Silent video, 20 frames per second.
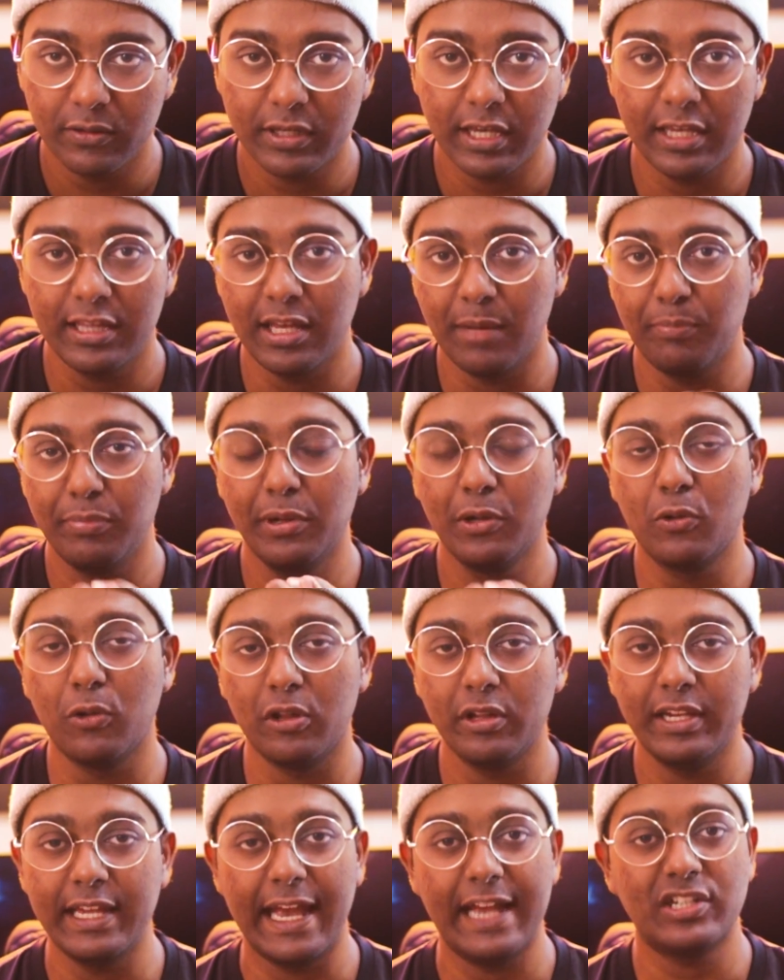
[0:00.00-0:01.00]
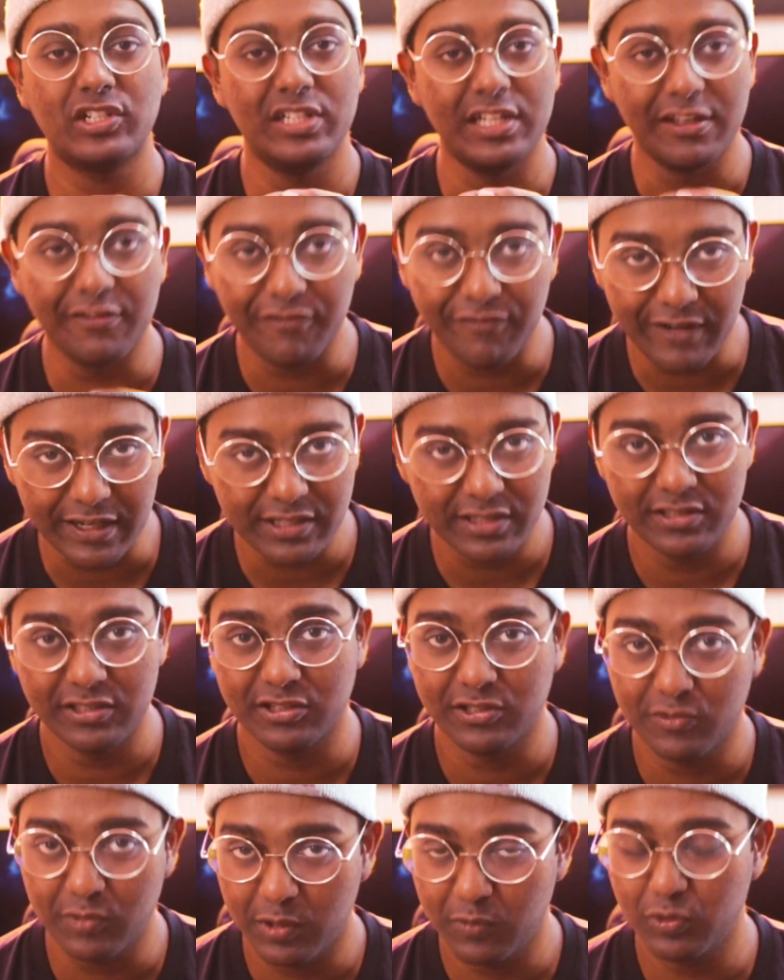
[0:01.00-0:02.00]
Okay, their build quality actually affects the
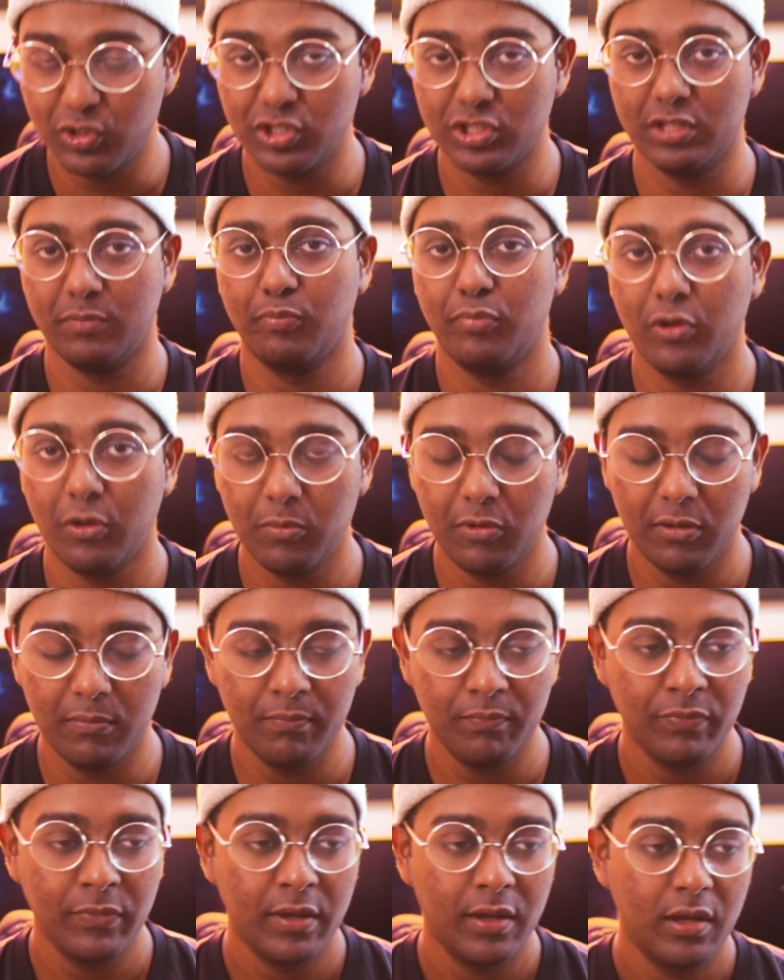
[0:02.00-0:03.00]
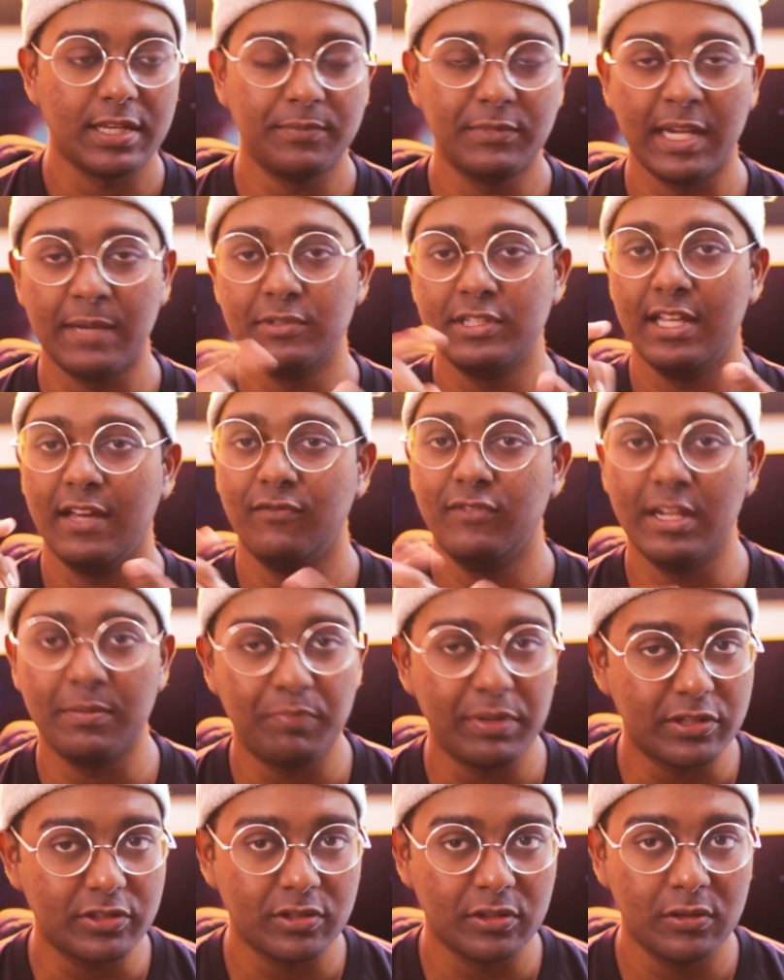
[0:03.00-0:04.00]
screen, which is a problem. Sometimes they have dead
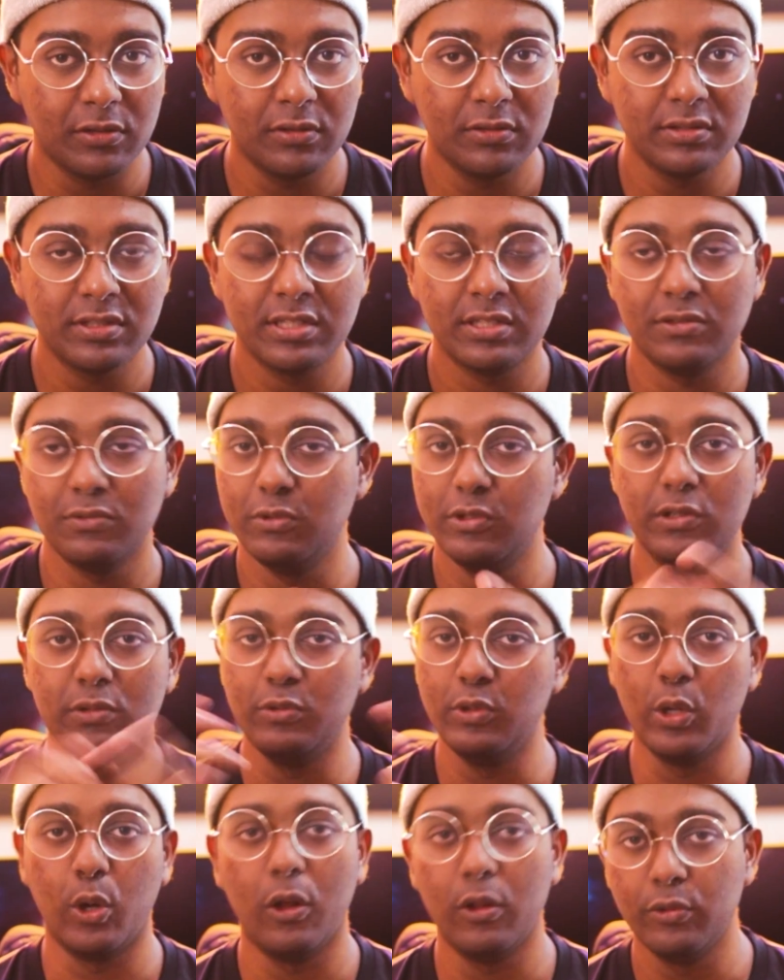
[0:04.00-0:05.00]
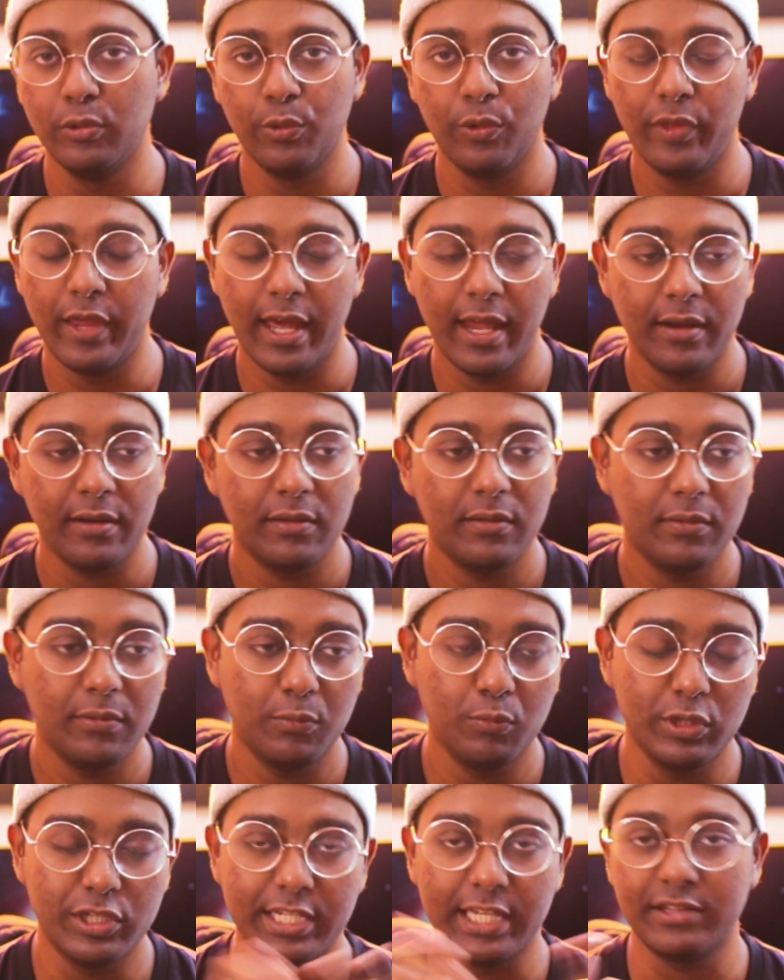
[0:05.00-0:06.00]
pixels. We all know that
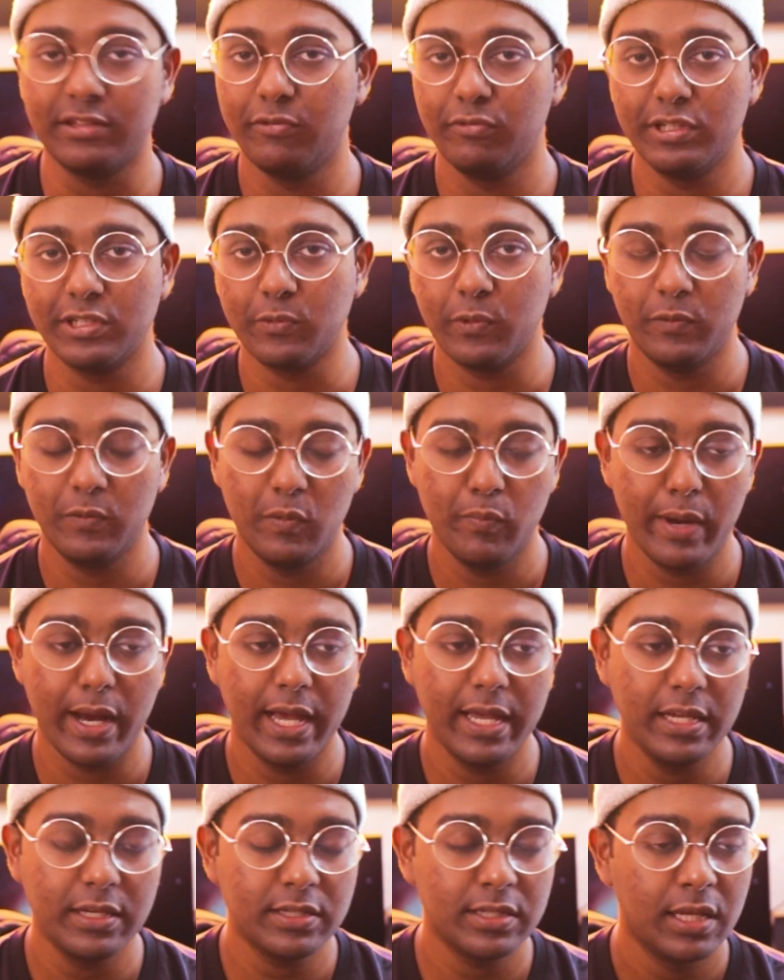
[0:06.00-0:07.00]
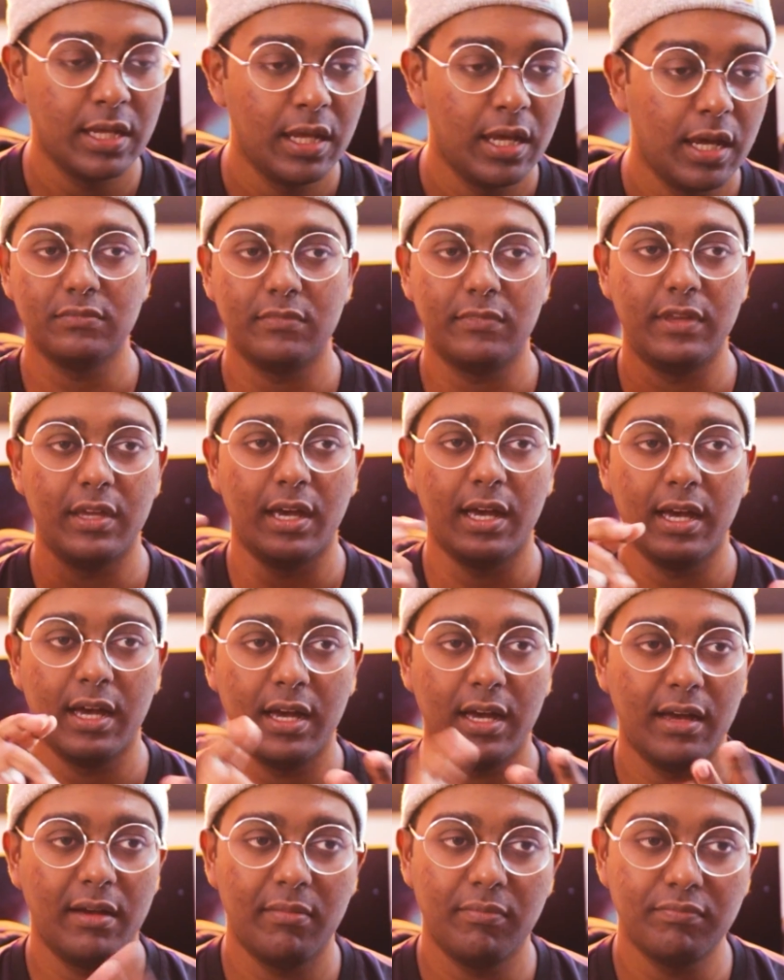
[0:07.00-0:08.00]
when we take the risk when we buy it.
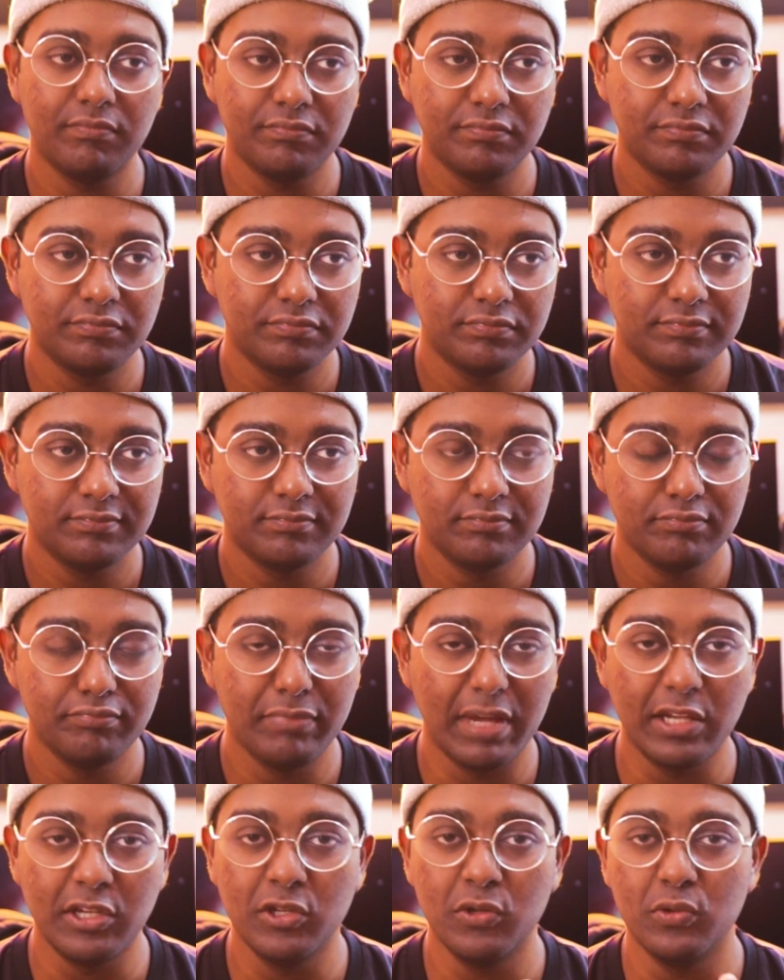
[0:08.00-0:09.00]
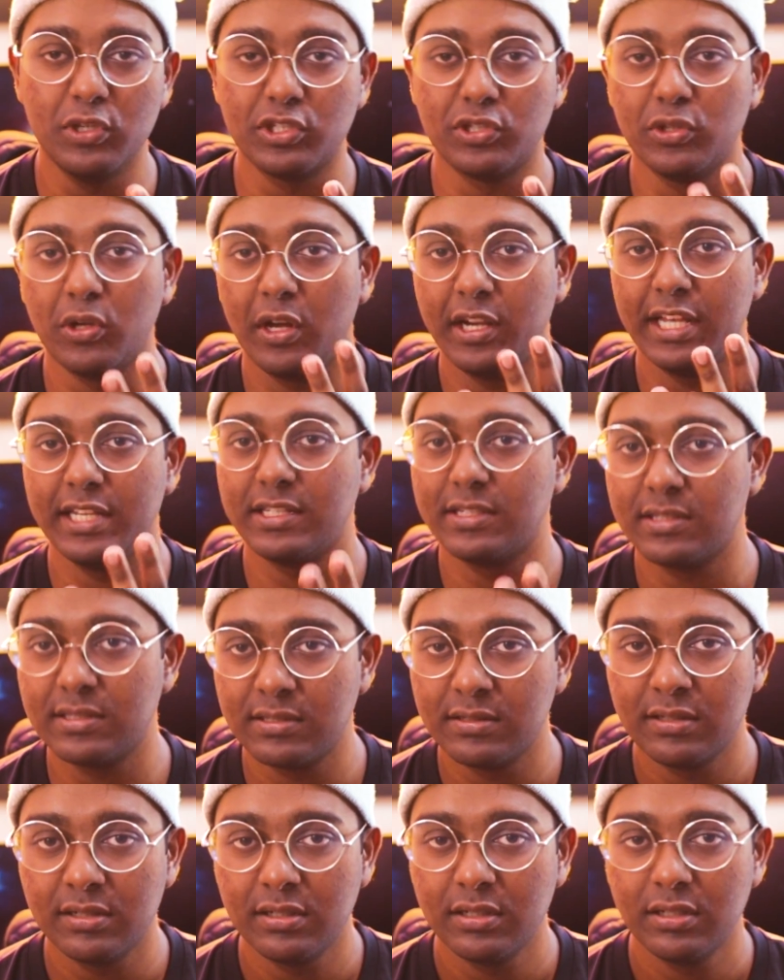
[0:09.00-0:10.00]
Their menu is not
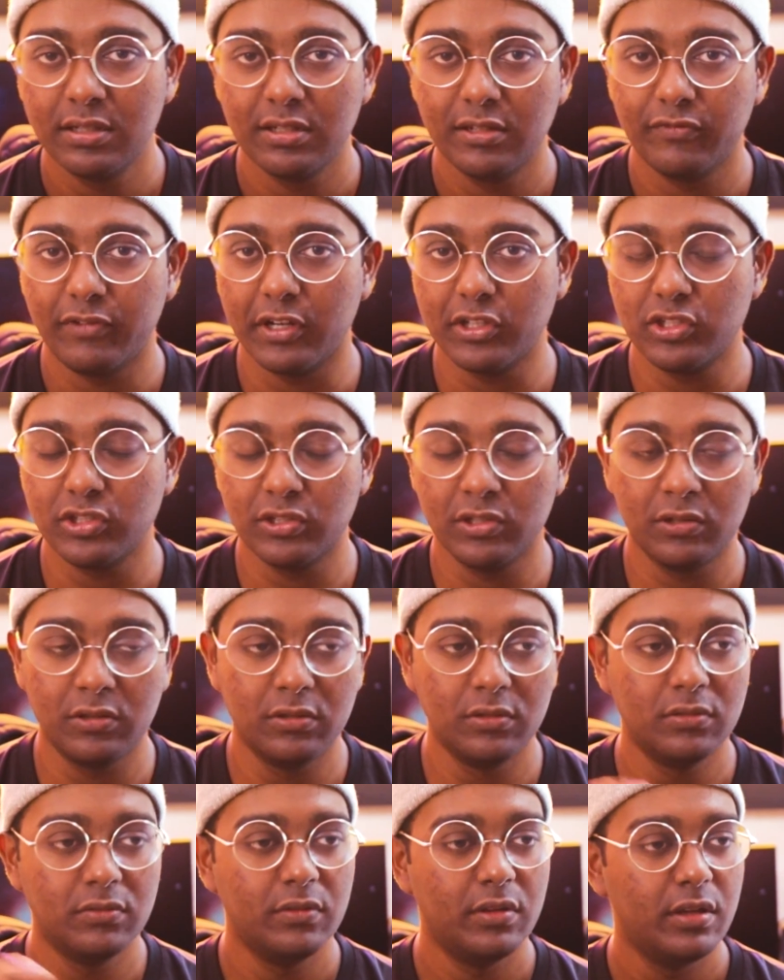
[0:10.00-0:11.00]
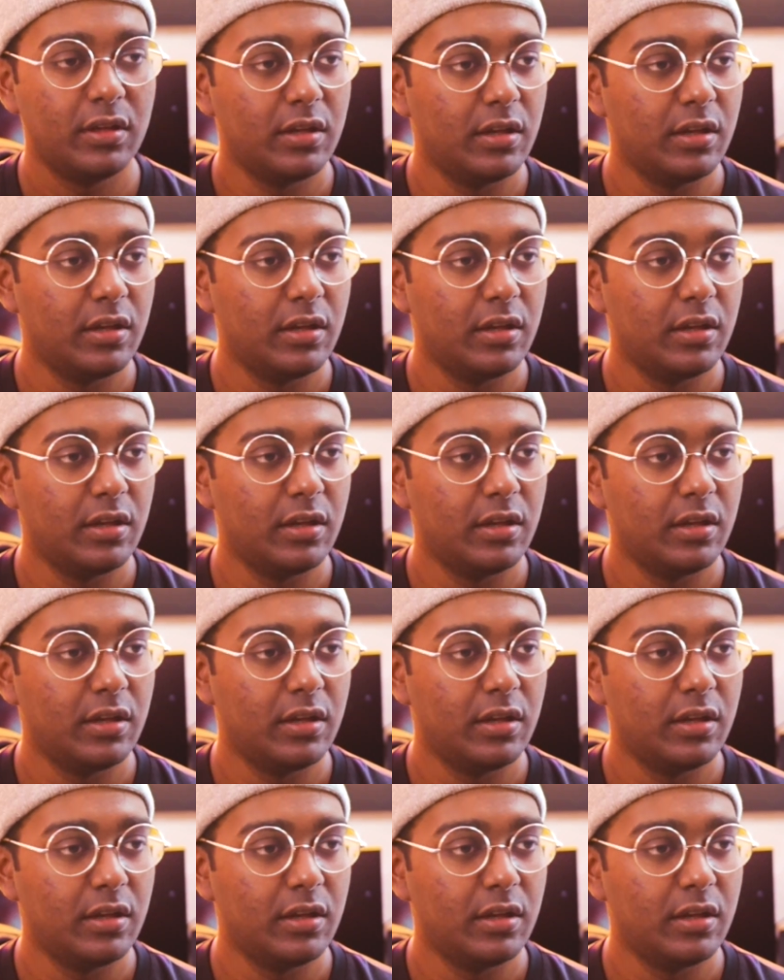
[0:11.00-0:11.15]
as functional.